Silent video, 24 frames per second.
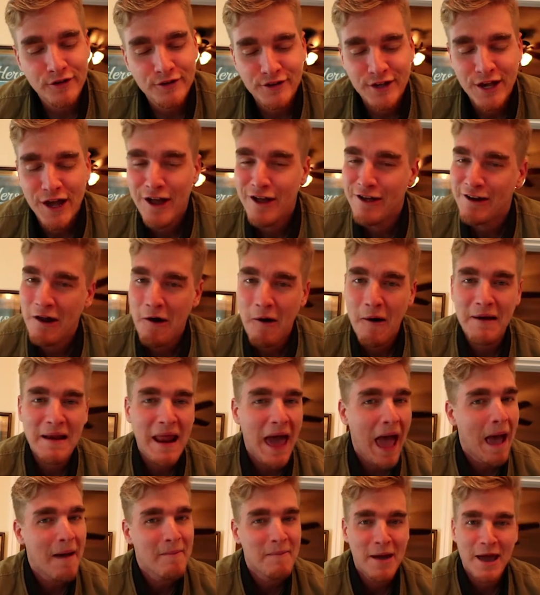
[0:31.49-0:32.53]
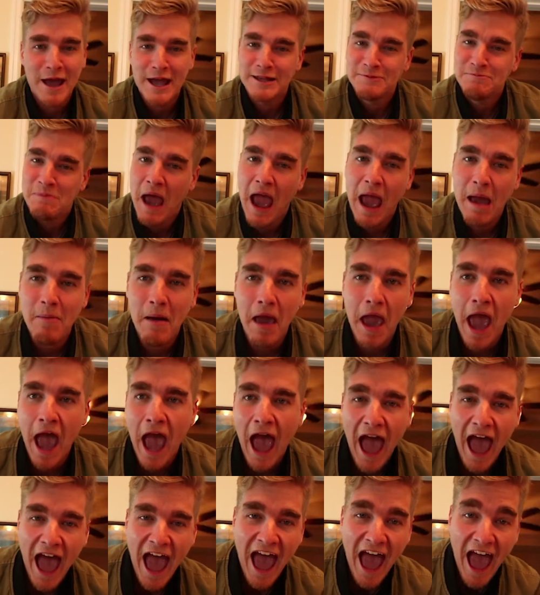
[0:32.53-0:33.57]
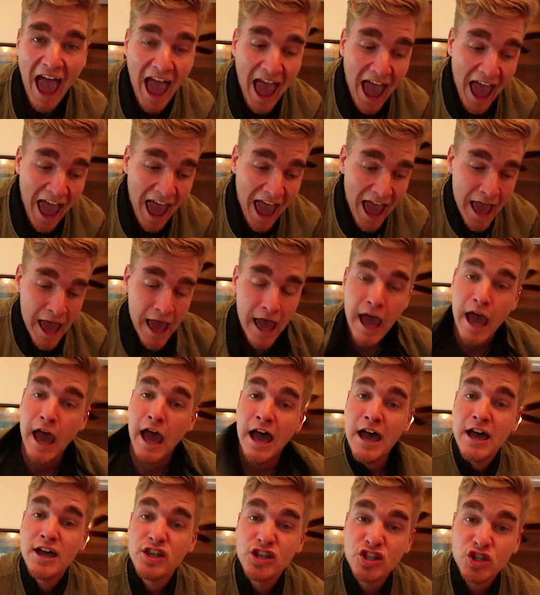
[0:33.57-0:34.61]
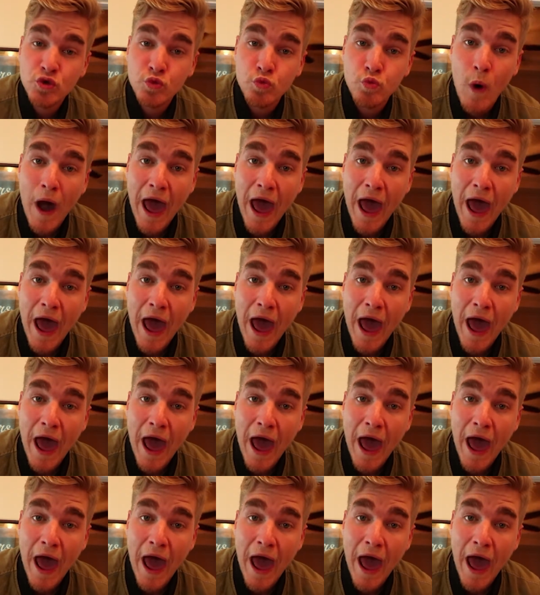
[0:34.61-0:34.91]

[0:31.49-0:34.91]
so you know what that means, baby. Sweater